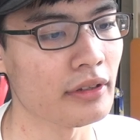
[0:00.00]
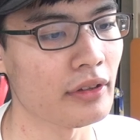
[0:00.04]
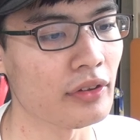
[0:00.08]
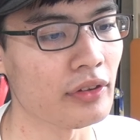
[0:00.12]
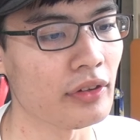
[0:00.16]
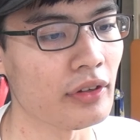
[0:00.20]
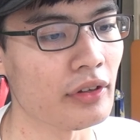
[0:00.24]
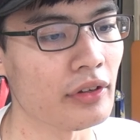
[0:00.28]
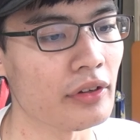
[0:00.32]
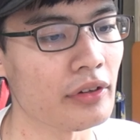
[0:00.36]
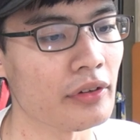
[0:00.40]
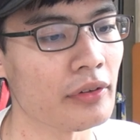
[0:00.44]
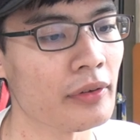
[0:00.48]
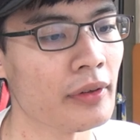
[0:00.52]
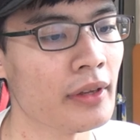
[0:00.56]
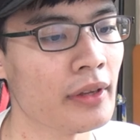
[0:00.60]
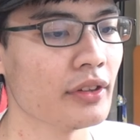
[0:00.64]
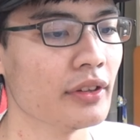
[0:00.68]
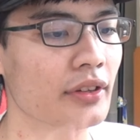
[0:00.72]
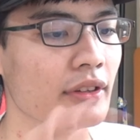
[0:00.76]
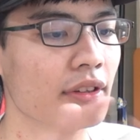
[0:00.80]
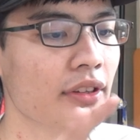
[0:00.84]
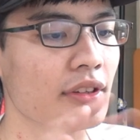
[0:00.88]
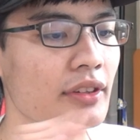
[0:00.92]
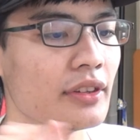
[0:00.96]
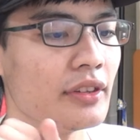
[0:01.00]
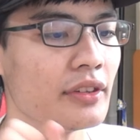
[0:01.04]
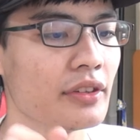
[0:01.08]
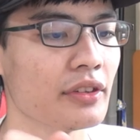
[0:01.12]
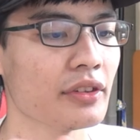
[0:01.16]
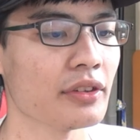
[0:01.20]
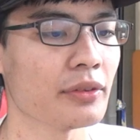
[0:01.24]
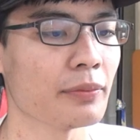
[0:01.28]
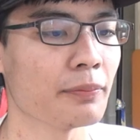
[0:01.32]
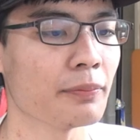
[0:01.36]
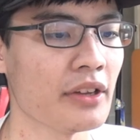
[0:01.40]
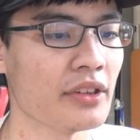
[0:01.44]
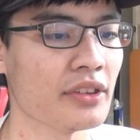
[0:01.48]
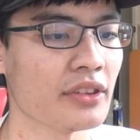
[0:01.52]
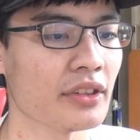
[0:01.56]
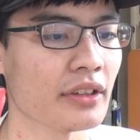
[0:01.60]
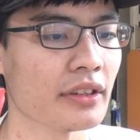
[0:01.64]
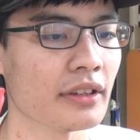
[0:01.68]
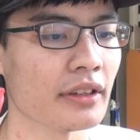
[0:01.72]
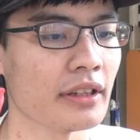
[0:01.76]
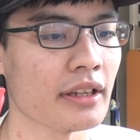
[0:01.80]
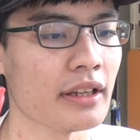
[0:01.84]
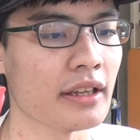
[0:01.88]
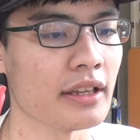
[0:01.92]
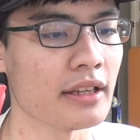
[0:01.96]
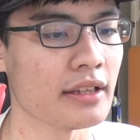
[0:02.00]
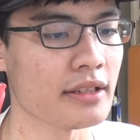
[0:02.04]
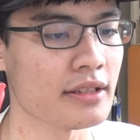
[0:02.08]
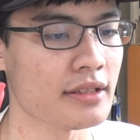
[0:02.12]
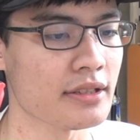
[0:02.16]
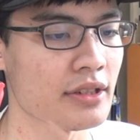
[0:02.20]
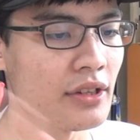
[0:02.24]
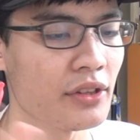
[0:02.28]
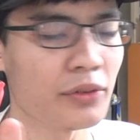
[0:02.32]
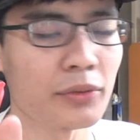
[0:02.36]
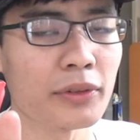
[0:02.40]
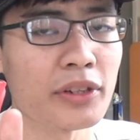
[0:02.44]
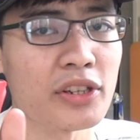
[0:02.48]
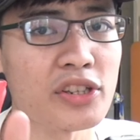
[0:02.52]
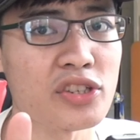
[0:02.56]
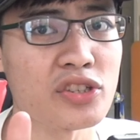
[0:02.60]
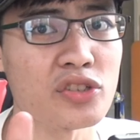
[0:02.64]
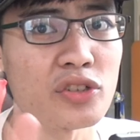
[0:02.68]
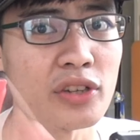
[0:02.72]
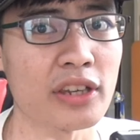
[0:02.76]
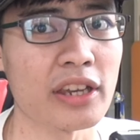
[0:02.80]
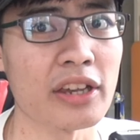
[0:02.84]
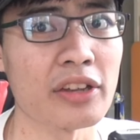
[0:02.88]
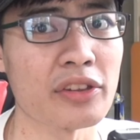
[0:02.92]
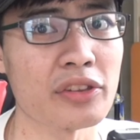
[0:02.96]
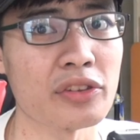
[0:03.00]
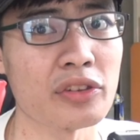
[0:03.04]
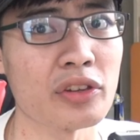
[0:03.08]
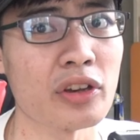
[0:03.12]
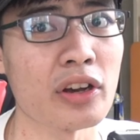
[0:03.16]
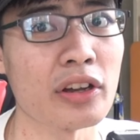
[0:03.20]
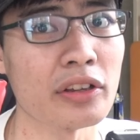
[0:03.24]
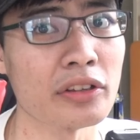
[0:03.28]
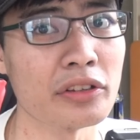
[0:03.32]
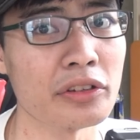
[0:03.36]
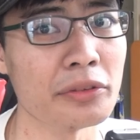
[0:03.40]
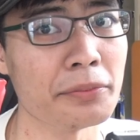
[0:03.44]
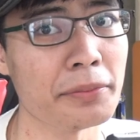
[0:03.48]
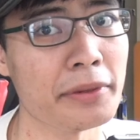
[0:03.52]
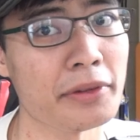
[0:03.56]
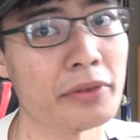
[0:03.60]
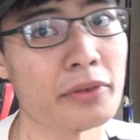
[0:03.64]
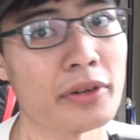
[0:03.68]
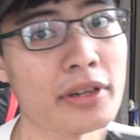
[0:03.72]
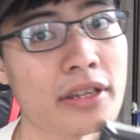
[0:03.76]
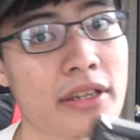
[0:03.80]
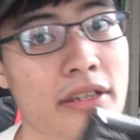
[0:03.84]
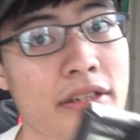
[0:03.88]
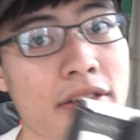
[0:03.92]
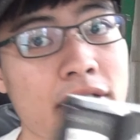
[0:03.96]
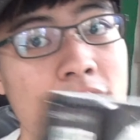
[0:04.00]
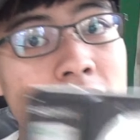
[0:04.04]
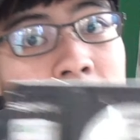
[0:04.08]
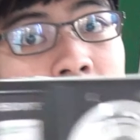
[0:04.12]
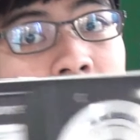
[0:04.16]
So this is basically, just want to showcase y'all a little bit right here.